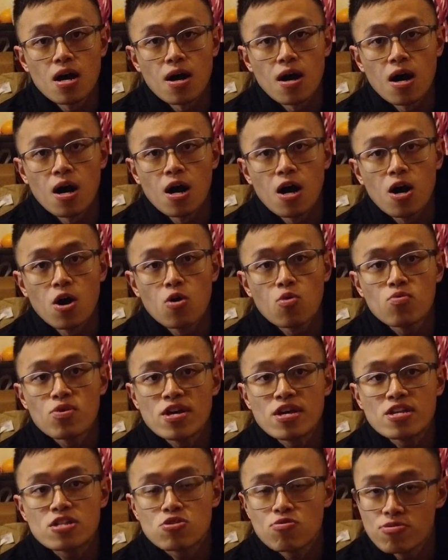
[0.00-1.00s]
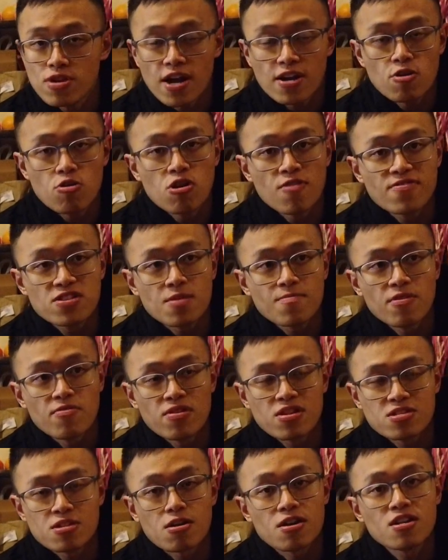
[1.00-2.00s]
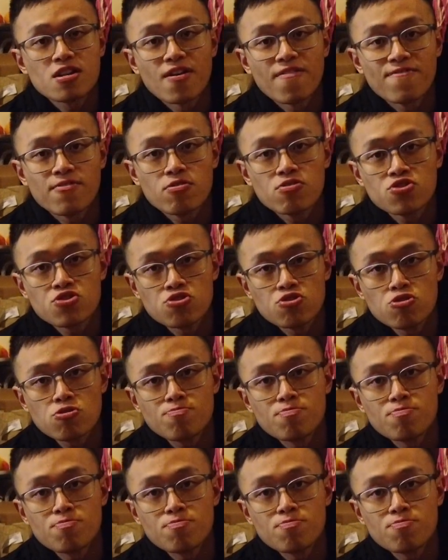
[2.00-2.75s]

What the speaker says: We do not know if it's going to be restocking in the future,